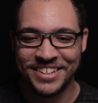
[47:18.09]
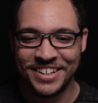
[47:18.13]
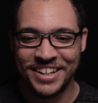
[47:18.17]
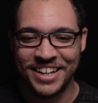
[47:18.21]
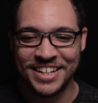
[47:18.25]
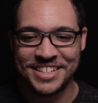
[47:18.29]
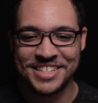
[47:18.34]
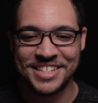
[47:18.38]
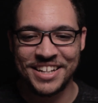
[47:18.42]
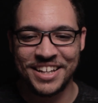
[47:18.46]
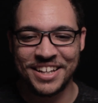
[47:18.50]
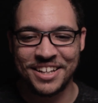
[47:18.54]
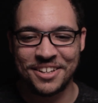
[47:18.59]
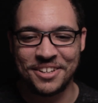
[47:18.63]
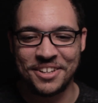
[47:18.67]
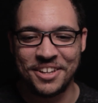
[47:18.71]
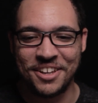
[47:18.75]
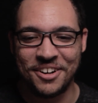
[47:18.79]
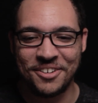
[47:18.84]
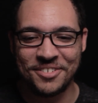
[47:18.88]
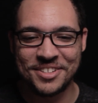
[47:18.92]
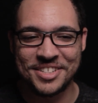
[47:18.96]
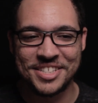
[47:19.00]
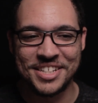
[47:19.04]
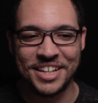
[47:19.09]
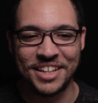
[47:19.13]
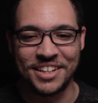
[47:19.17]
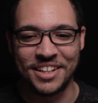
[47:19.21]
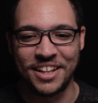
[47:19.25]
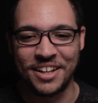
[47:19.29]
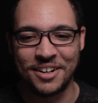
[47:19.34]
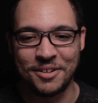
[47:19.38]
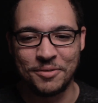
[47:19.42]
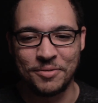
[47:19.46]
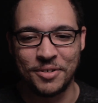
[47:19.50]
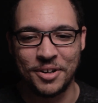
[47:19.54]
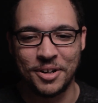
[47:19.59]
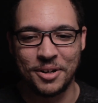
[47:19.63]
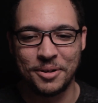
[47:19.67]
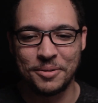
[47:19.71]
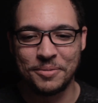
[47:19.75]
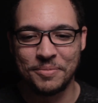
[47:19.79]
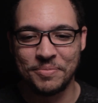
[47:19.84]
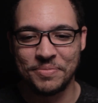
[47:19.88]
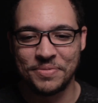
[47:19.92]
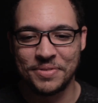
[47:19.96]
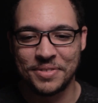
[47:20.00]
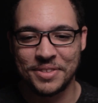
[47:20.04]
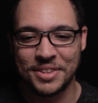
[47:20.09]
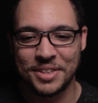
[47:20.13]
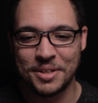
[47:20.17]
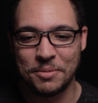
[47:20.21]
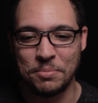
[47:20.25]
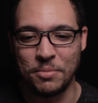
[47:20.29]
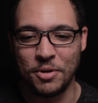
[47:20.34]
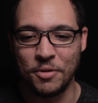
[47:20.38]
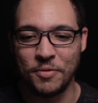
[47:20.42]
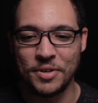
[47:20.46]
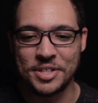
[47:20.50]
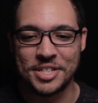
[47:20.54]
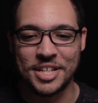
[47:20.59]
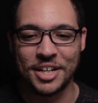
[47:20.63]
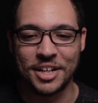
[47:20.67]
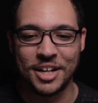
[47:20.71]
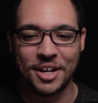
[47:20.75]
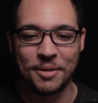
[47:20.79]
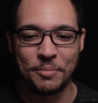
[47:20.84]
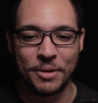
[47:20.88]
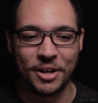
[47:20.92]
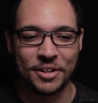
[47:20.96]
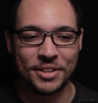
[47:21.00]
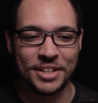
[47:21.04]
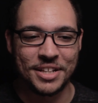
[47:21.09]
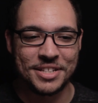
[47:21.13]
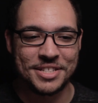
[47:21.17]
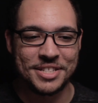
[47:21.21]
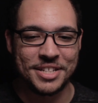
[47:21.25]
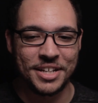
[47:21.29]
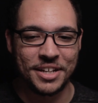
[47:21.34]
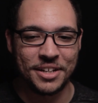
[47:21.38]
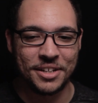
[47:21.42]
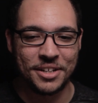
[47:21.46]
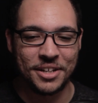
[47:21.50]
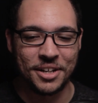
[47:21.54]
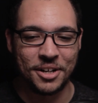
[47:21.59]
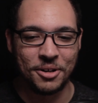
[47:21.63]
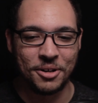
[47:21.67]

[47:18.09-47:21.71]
It's like you don't see a lot of movies that come out that say,